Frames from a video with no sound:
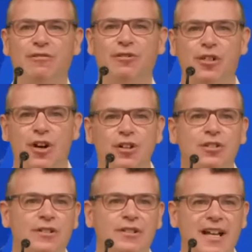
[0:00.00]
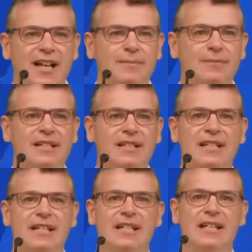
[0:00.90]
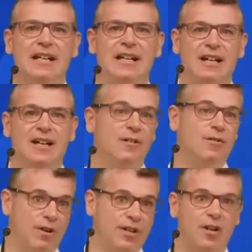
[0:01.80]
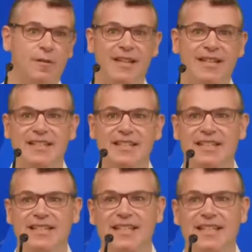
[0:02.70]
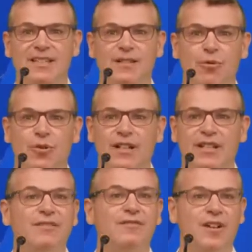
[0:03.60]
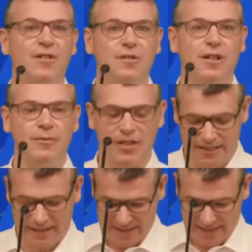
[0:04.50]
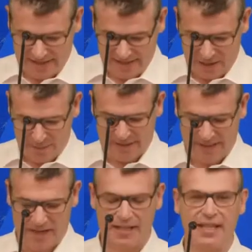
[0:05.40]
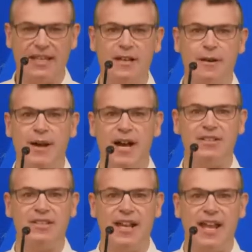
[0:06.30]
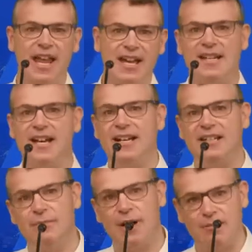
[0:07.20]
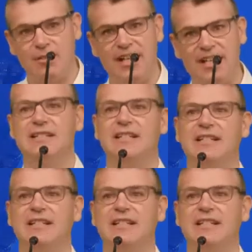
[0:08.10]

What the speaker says: for a long, long time, which are based in DC supporting the federal community. And they'll be talking about HANA and BobJ.